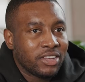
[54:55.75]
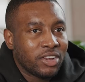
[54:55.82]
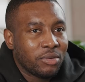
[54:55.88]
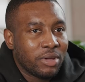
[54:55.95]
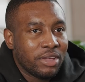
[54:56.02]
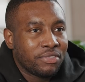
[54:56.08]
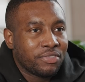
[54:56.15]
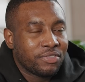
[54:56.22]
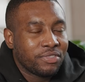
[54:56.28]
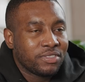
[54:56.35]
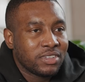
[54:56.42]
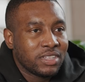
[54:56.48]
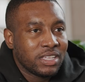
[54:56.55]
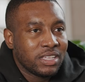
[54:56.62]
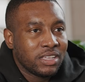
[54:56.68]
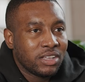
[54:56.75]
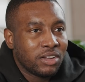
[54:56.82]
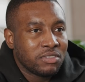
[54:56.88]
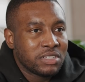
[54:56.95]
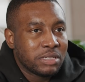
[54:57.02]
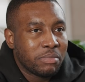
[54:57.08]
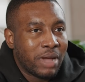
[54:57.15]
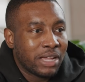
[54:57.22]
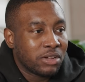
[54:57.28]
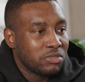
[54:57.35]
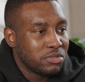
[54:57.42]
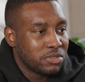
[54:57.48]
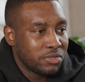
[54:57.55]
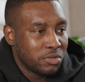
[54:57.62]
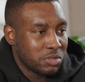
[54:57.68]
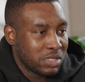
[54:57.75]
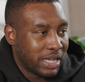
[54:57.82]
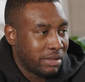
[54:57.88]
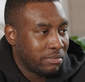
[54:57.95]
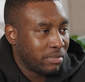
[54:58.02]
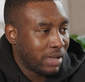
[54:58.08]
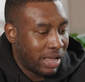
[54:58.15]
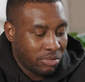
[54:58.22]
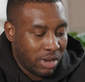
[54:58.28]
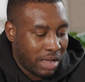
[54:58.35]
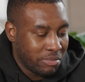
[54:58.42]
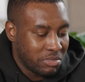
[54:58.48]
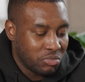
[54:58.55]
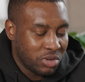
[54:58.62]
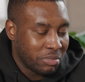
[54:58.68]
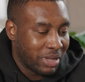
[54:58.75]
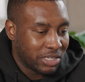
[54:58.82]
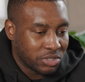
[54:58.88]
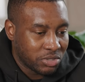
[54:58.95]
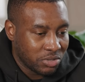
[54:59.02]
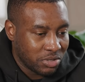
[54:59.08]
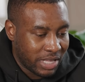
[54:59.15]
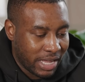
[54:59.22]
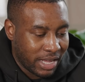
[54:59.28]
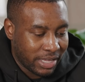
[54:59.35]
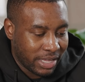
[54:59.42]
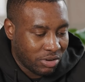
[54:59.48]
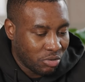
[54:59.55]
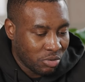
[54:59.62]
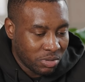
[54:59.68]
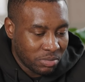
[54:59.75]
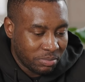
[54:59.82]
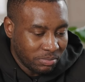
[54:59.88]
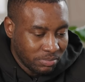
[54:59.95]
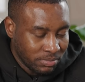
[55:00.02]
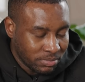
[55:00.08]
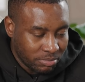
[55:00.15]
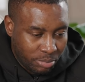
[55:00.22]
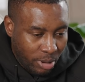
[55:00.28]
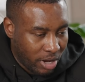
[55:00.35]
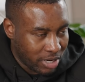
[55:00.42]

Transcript: you know, if obviously Michael was full time, and I'm, we make sure that okay, all the